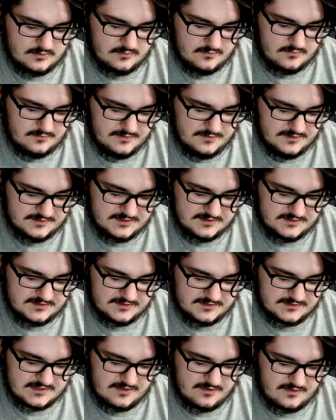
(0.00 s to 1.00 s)
this is the
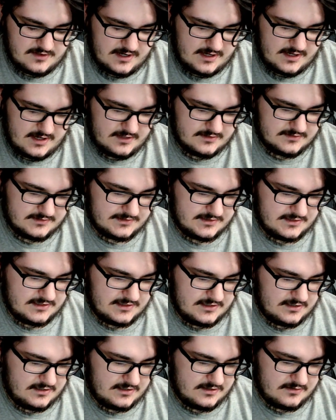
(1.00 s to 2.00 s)
set that has the,
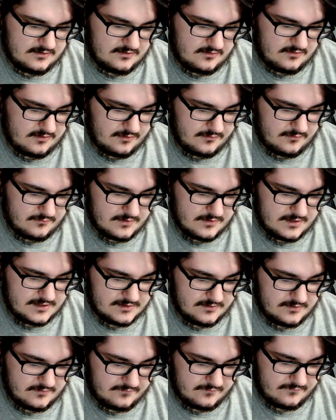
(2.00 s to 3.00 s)
the three to
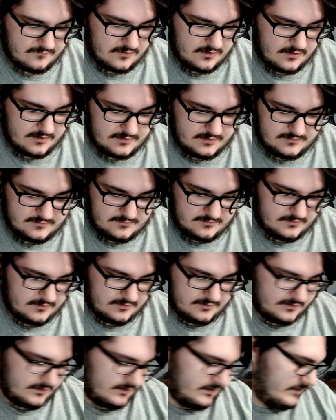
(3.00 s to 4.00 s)
the front,
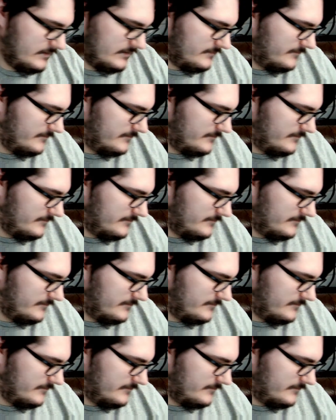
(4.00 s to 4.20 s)
uh,